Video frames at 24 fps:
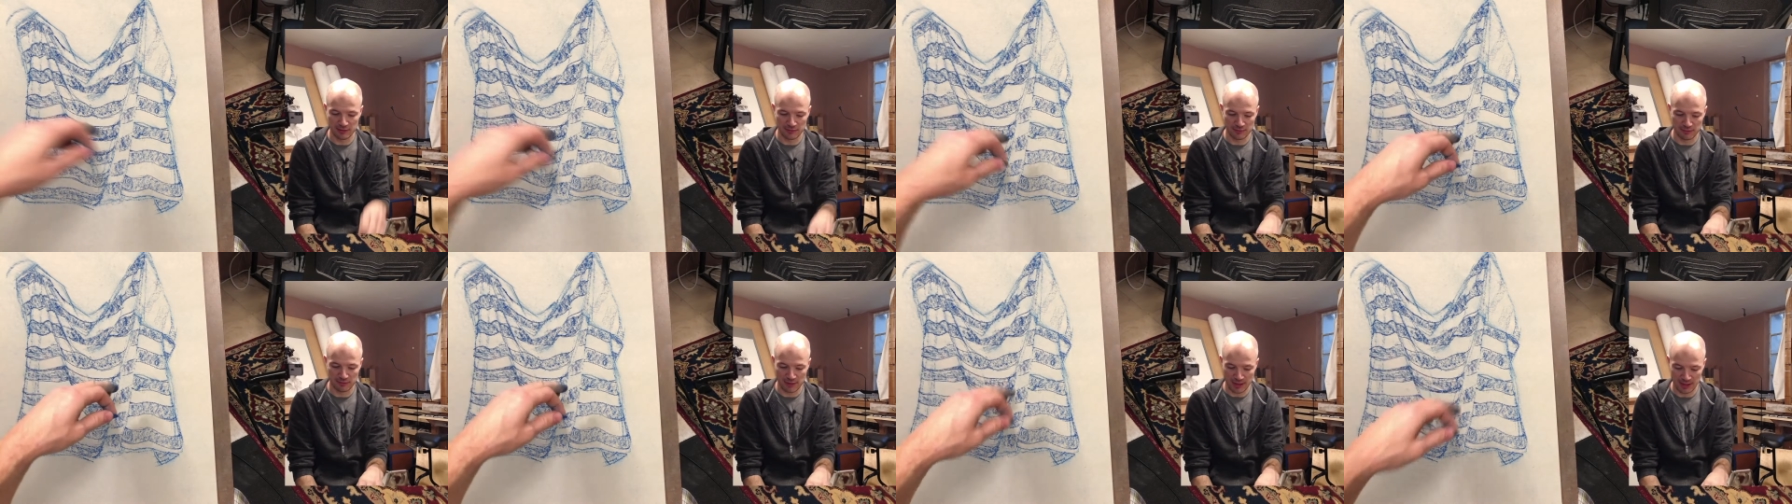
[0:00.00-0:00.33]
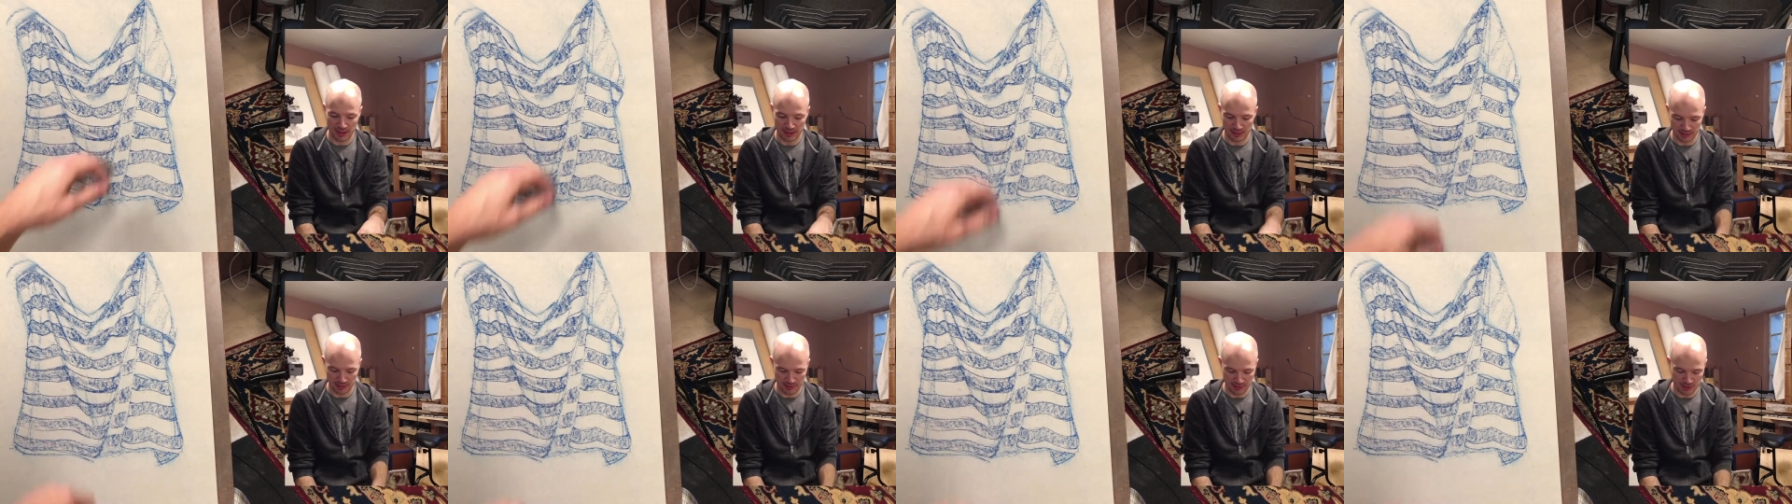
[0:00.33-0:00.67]

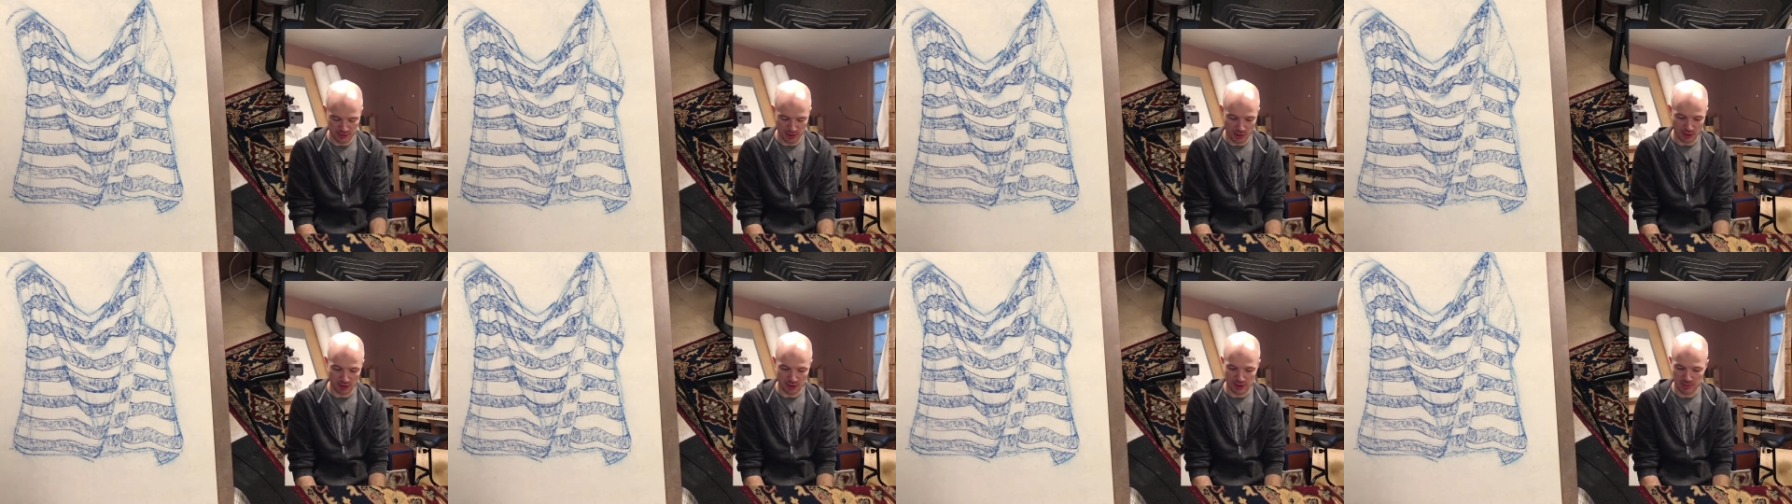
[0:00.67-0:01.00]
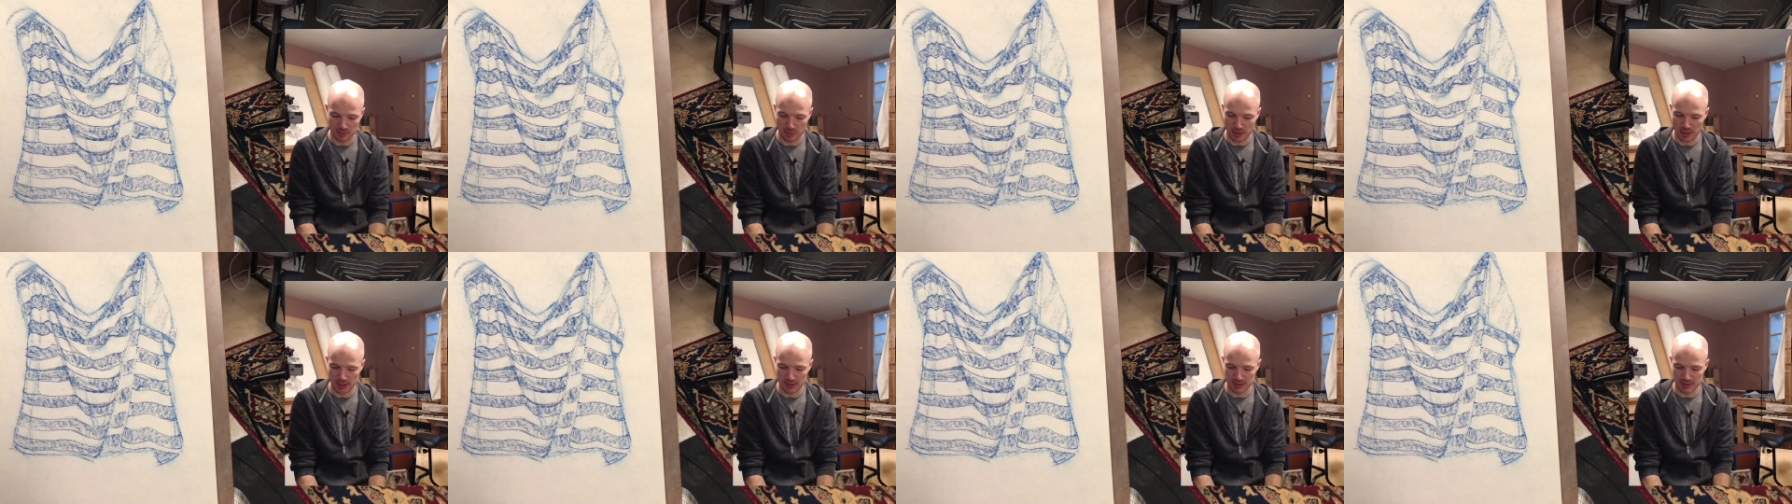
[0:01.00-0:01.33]
find the dark
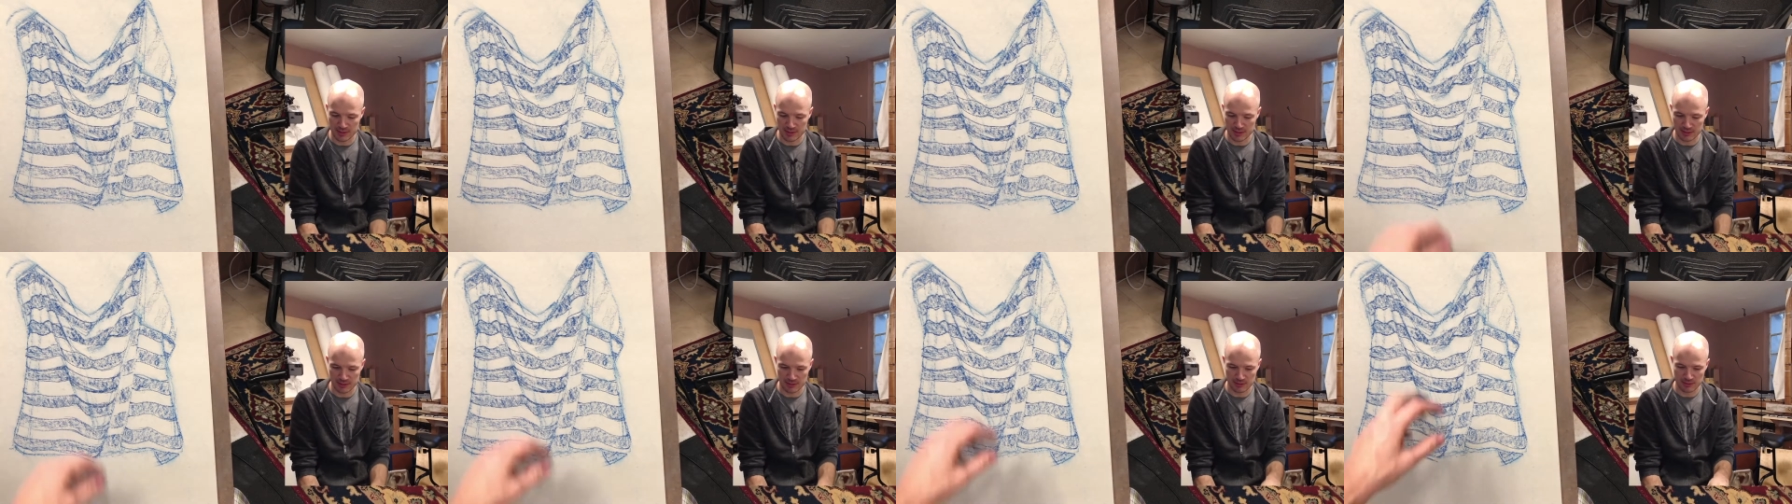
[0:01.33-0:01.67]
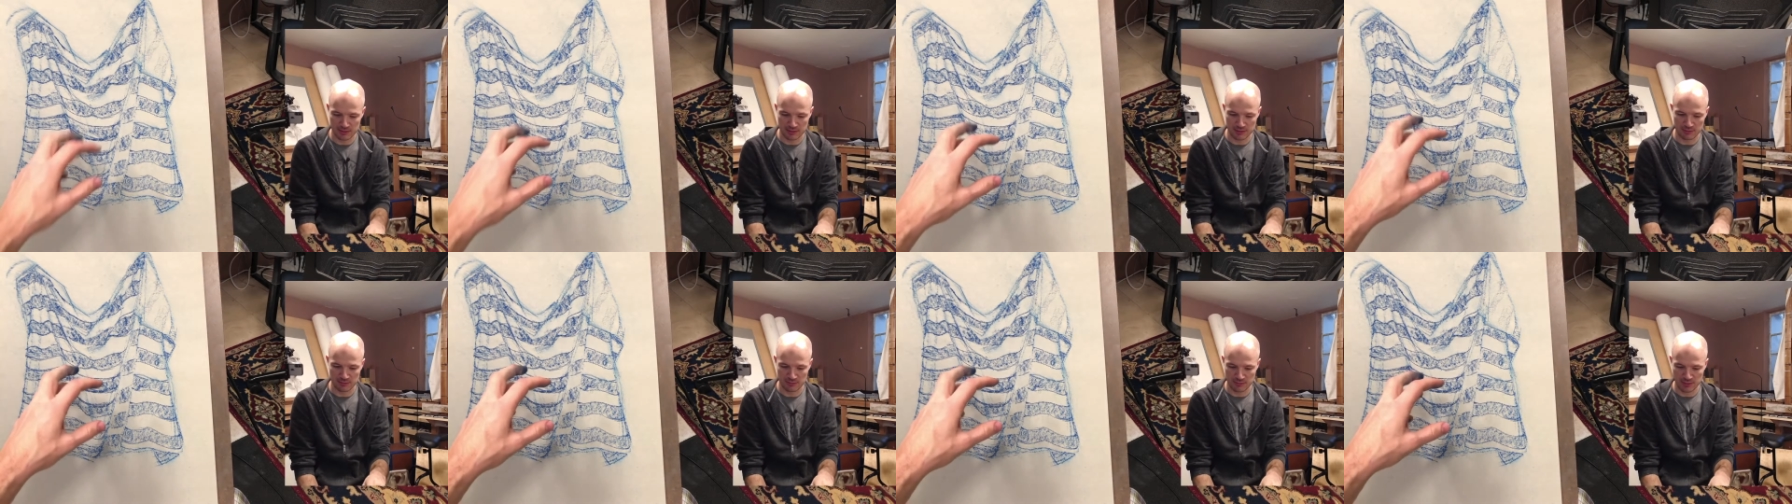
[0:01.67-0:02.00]
spots
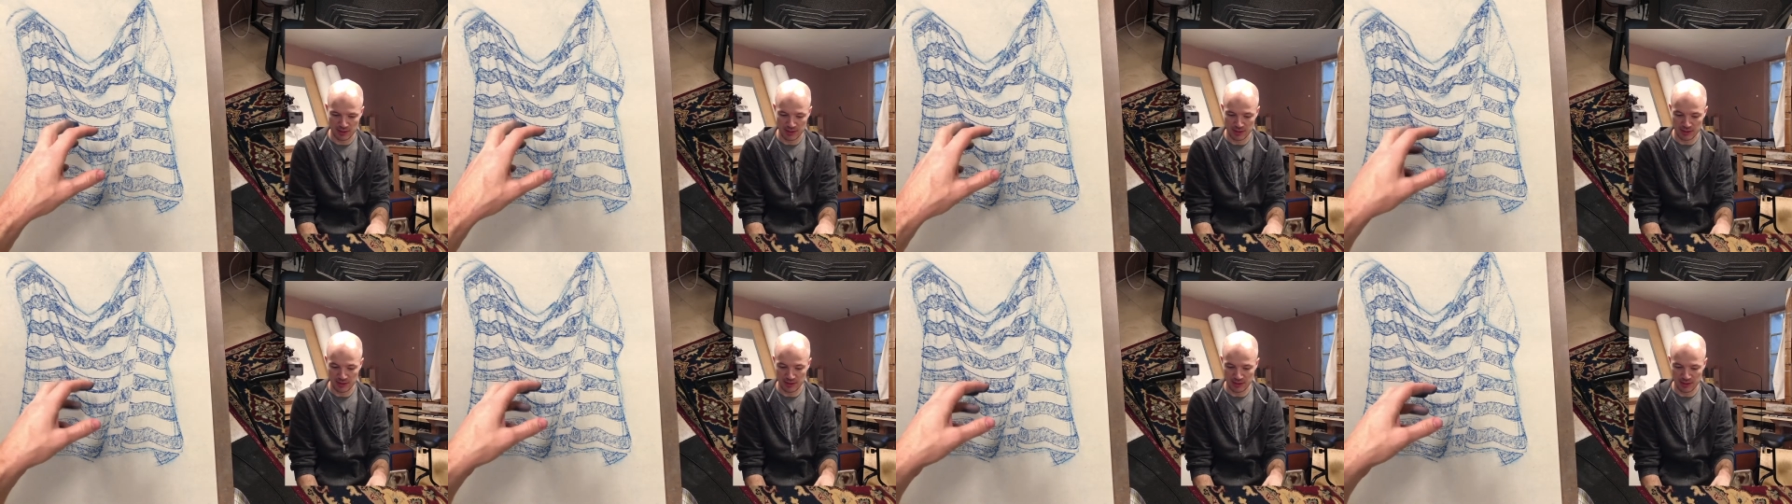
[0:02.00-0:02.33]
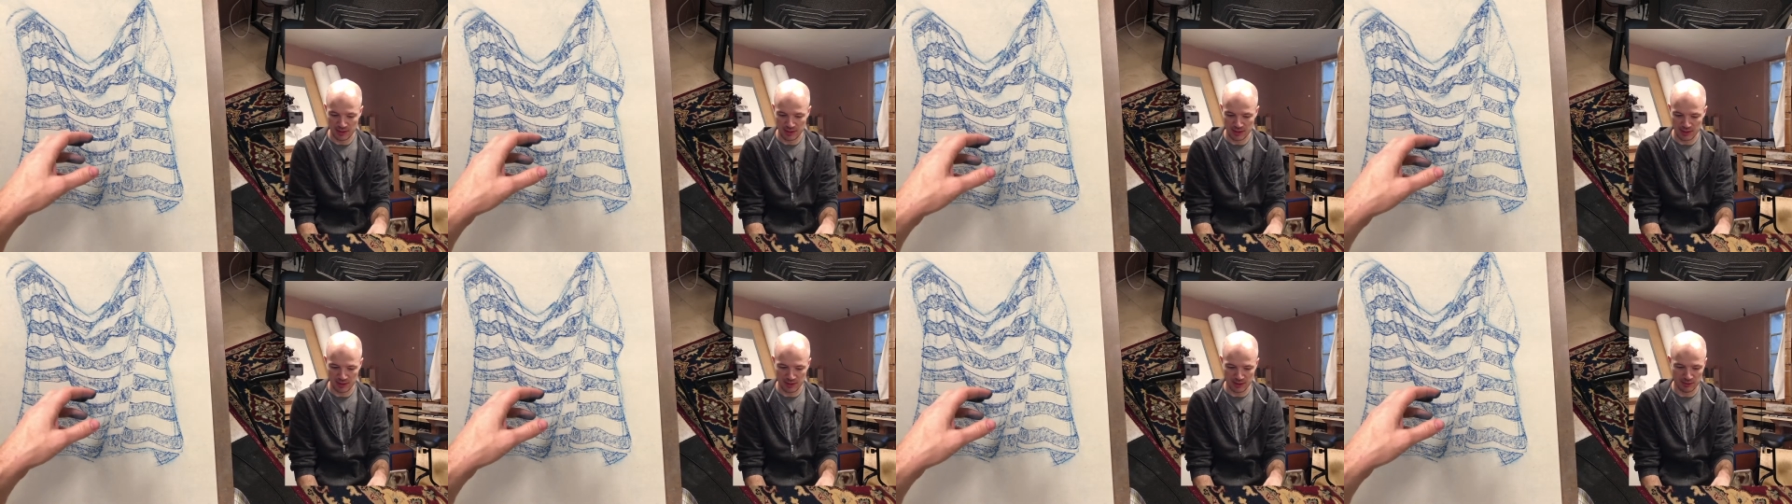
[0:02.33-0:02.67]
in
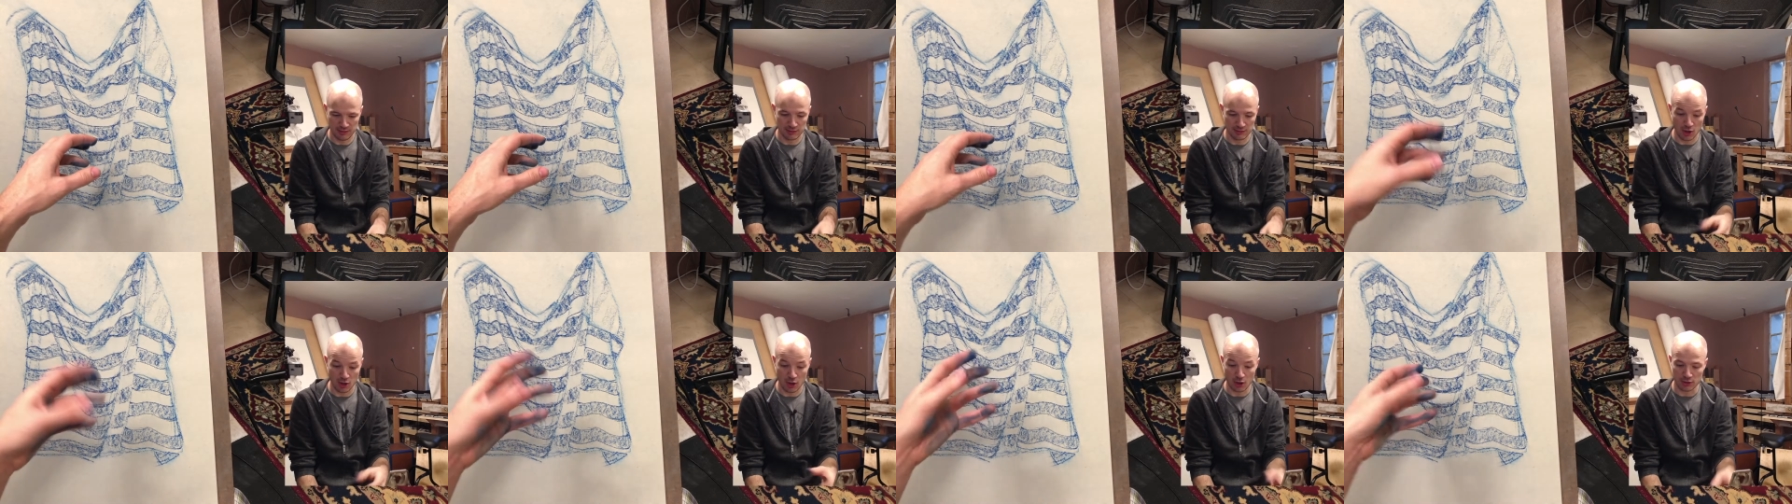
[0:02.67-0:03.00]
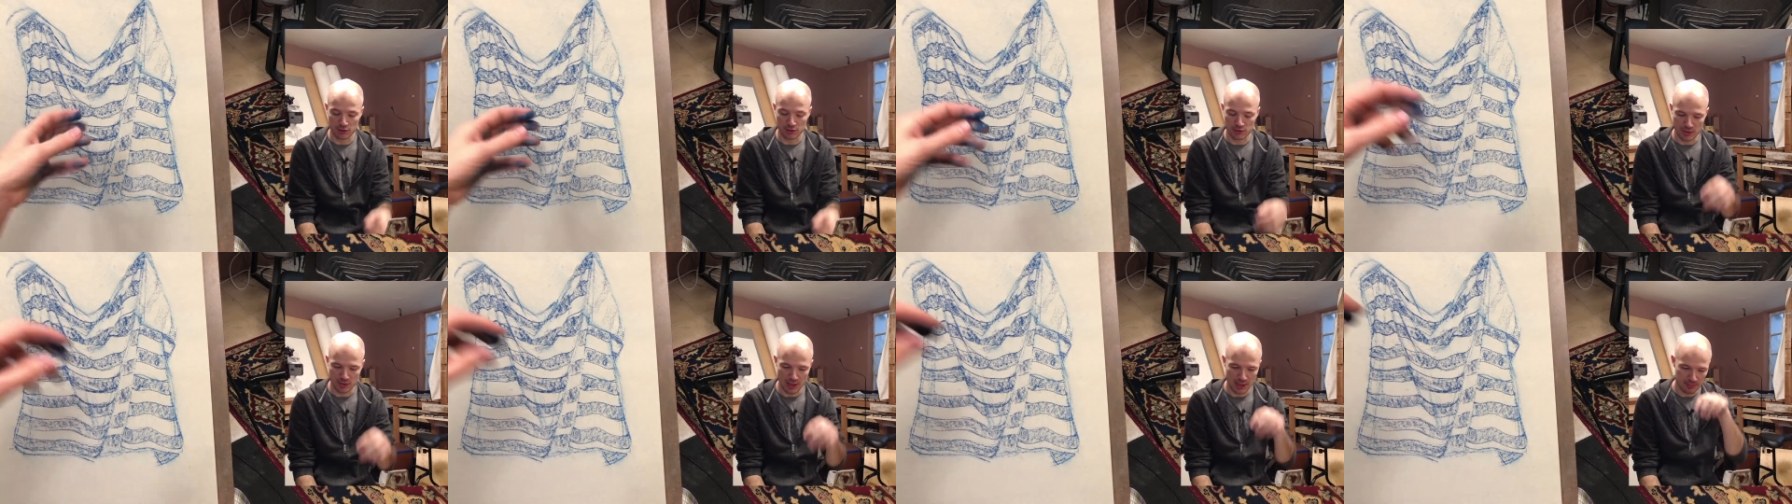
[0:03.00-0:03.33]
the dark
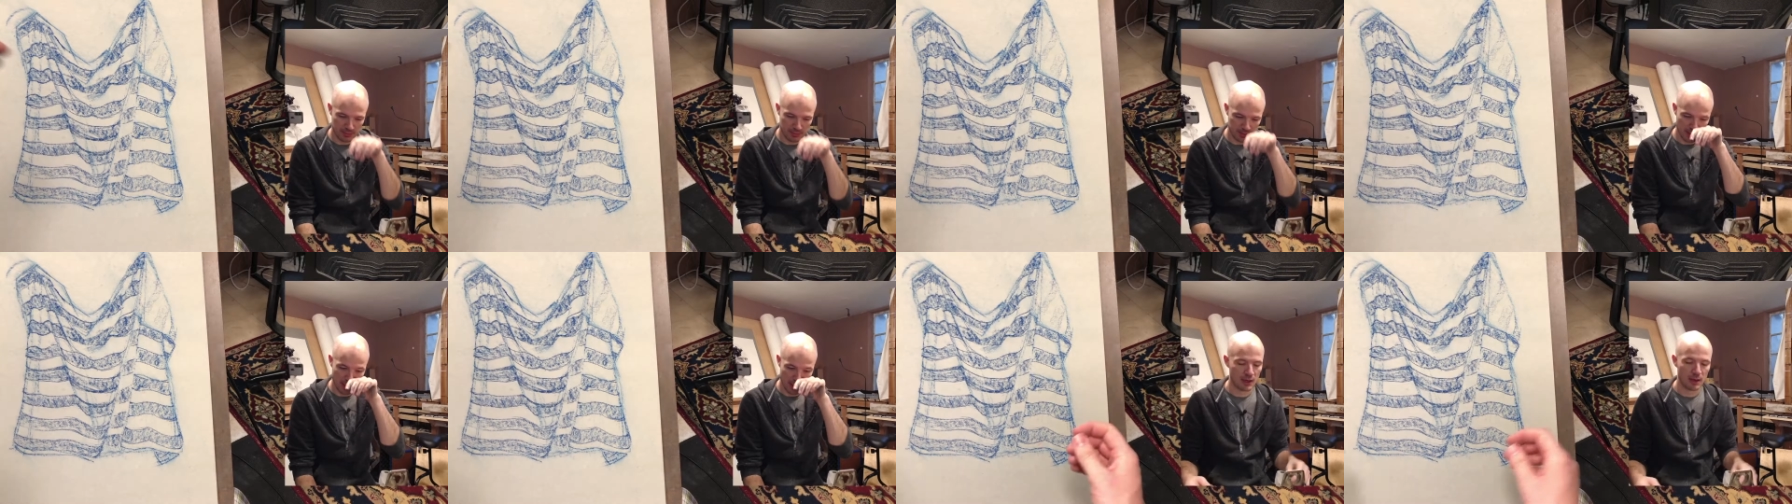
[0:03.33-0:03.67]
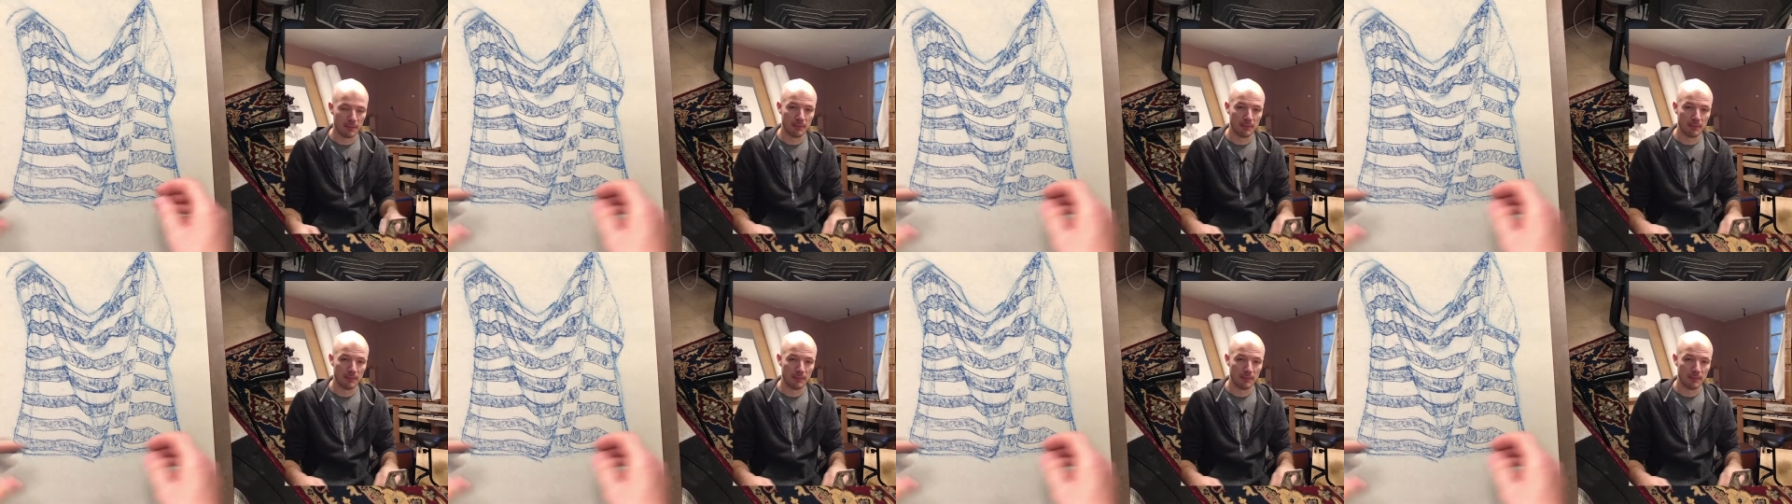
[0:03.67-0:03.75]
stripes.